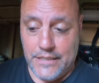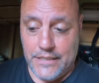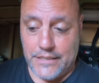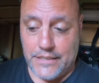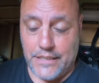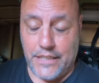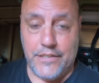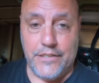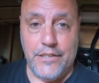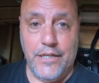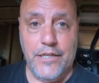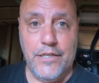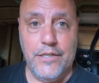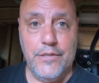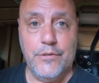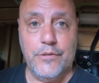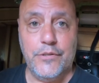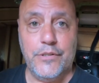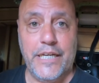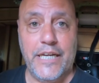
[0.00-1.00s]
So
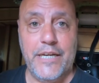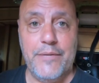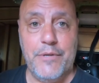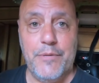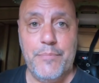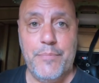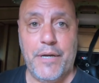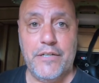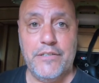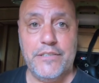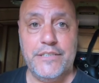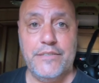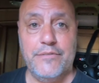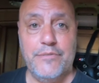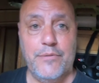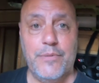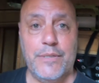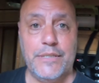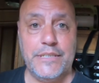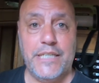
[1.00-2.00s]
we'll keep you posted
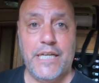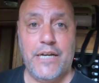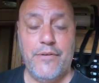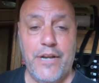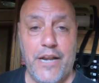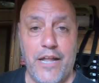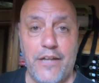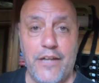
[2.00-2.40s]
with what's going